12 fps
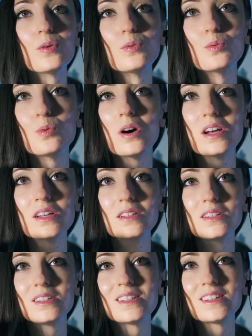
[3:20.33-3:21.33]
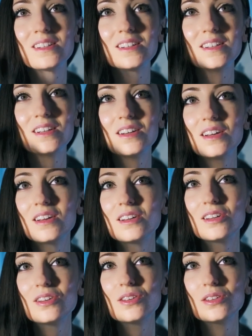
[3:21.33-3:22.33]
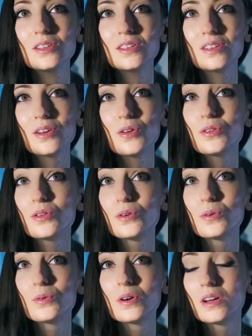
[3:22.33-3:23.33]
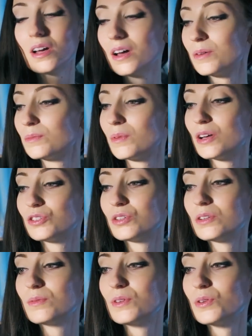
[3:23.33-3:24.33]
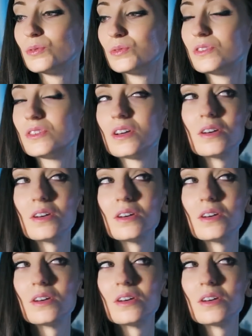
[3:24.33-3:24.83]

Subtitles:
White. Although, I should have used